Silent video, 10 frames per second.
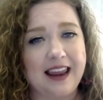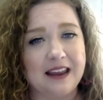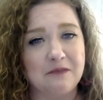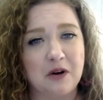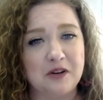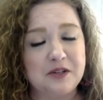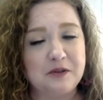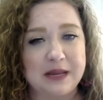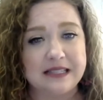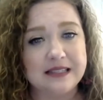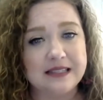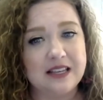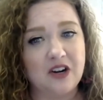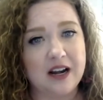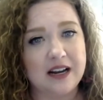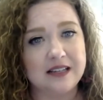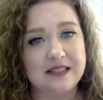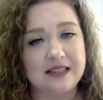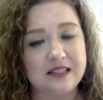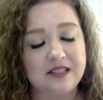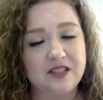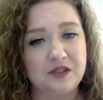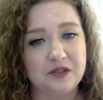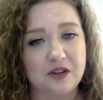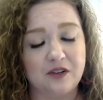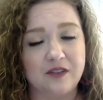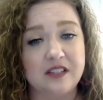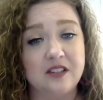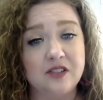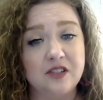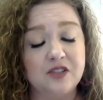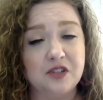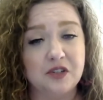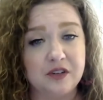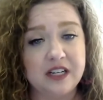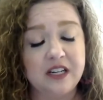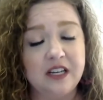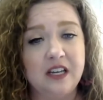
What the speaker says: and Marjorie Mason Center exists to serve adults and children